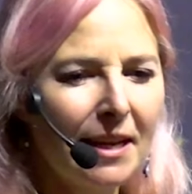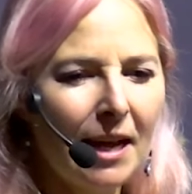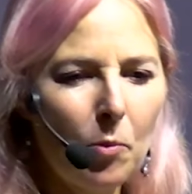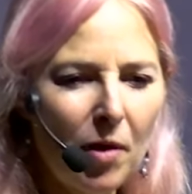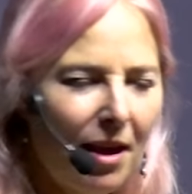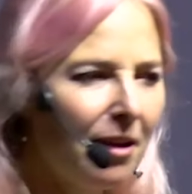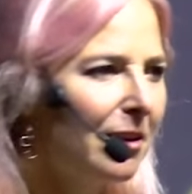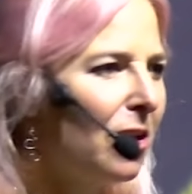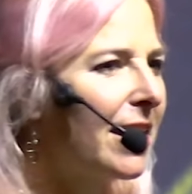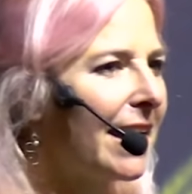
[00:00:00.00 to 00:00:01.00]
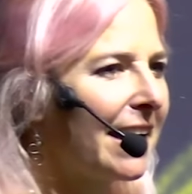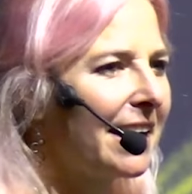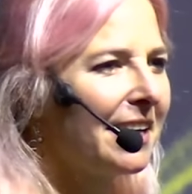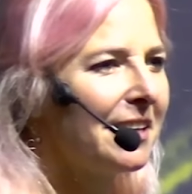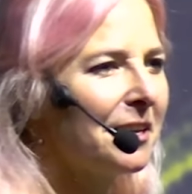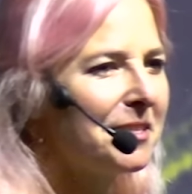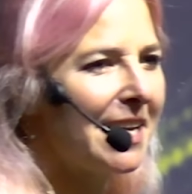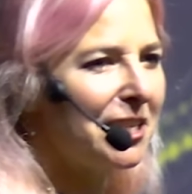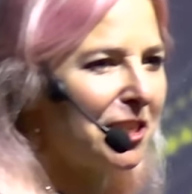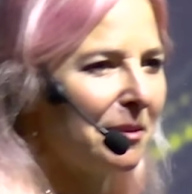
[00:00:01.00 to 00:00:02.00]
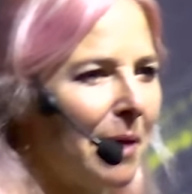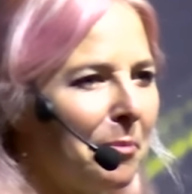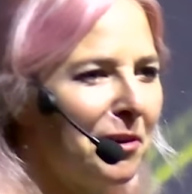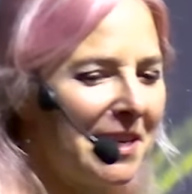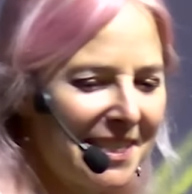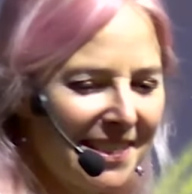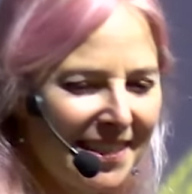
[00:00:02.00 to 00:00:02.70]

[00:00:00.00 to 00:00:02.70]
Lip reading: and we're unlocking those ancient memories.